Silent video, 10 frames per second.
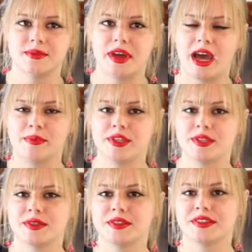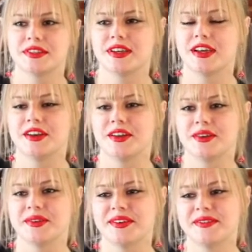happens, I don't know,
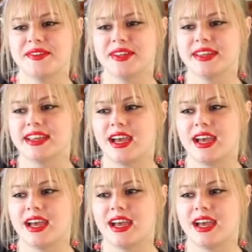I feel like it